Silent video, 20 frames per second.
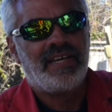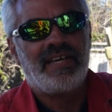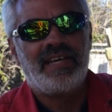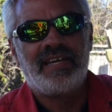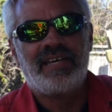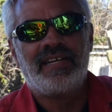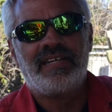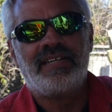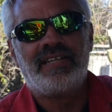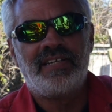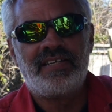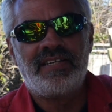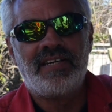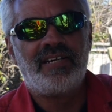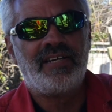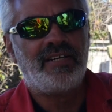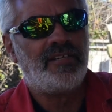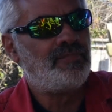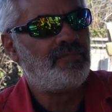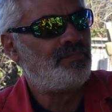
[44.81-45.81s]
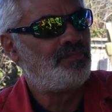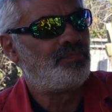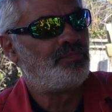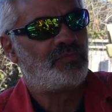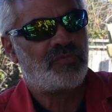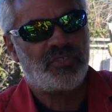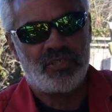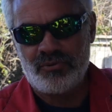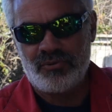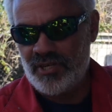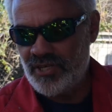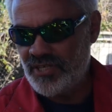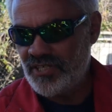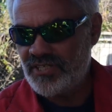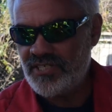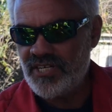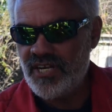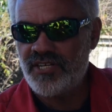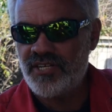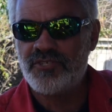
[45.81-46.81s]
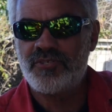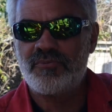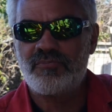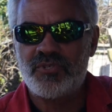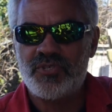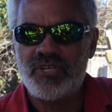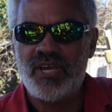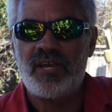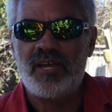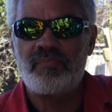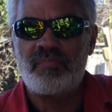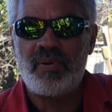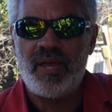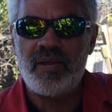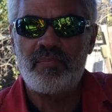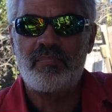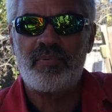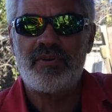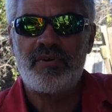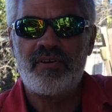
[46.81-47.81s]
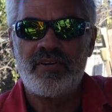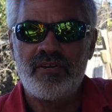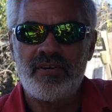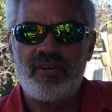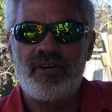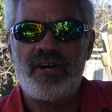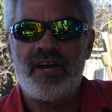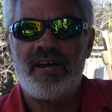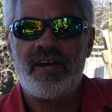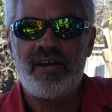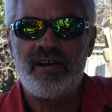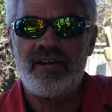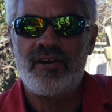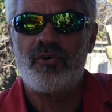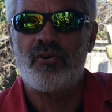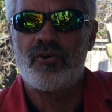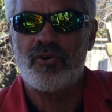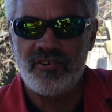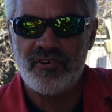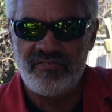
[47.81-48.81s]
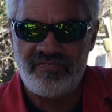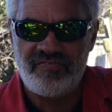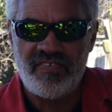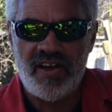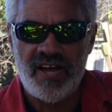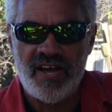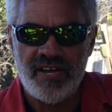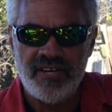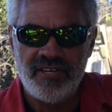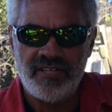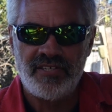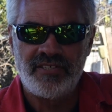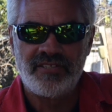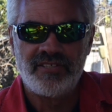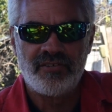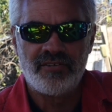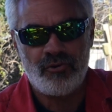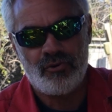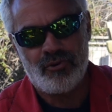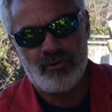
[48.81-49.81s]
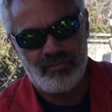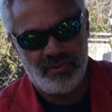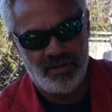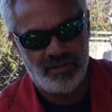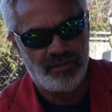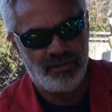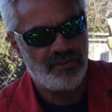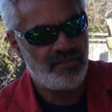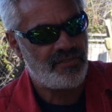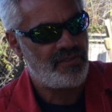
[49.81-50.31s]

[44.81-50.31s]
And so we're going to take some sandpaper or a file or both